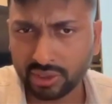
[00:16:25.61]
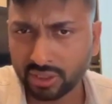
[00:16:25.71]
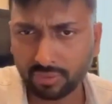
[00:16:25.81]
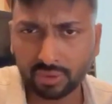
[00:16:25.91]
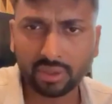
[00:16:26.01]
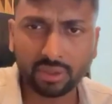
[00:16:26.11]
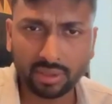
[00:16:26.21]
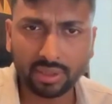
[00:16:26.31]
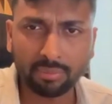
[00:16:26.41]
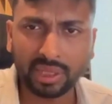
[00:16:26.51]
Just for the
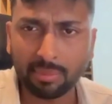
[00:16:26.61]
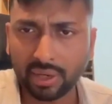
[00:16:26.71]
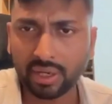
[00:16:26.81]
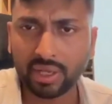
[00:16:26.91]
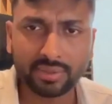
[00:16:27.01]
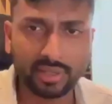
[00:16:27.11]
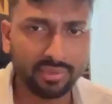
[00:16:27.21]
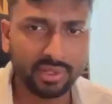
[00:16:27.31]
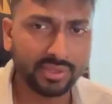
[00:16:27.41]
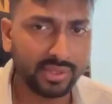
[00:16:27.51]
mathematics
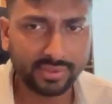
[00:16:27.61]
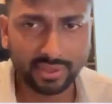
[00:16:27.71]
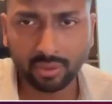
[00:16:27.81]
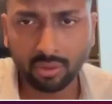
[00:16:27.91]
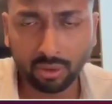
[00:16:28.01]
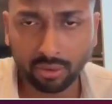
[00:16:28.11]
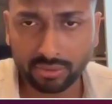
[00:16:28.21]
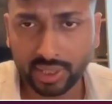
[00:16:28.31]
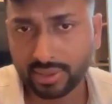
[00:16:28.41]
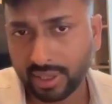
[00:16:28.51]
and physics and all
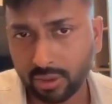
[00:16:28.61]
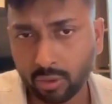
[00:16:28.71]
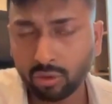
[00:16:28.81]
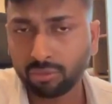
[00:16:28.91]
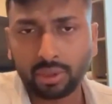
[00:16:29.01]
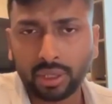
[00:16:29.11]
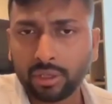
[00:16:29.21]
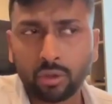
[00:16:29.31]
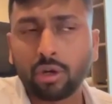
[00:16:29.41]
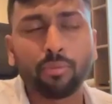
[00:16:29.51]
those things. Like you
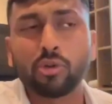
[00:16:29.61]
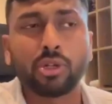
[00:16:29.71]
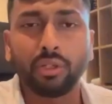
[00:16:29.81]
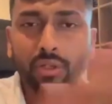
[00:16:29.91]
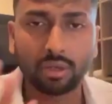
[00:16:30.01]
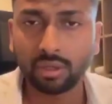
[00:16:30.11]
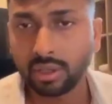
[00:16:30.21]
cannot post other